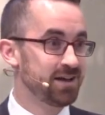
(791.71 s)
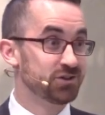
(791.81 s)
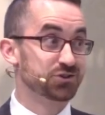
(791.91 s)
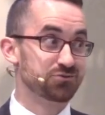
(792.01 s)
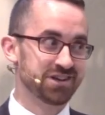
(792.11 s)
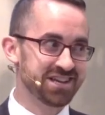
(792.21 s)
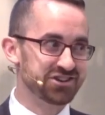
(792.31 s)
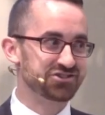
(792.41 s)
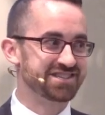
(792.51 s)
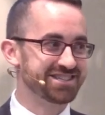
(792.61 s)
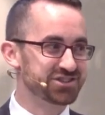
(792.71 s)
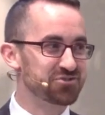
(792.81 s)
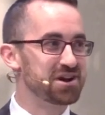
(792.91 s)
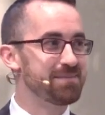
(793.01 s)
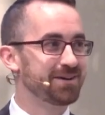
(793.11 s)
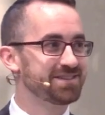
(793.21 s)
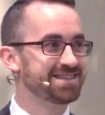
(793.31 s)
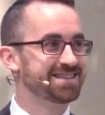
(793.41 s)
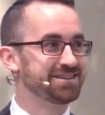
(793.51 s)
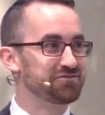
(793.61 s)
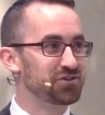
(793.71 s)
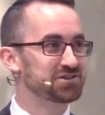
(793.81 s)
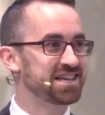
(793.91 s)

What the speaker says: There's a really interesting story about this in 1